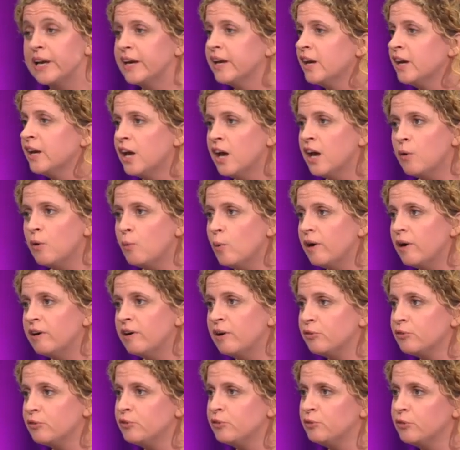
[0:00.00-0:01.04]
it, where
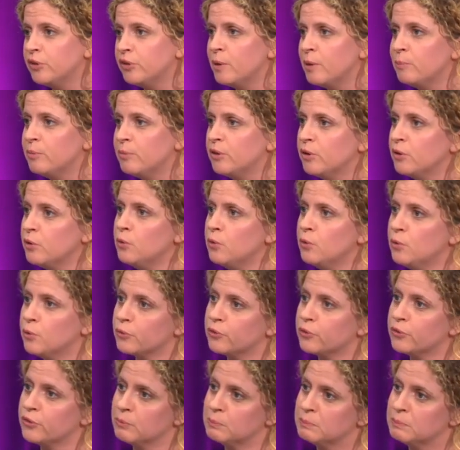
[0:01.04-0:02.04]
else do you turn but the courts?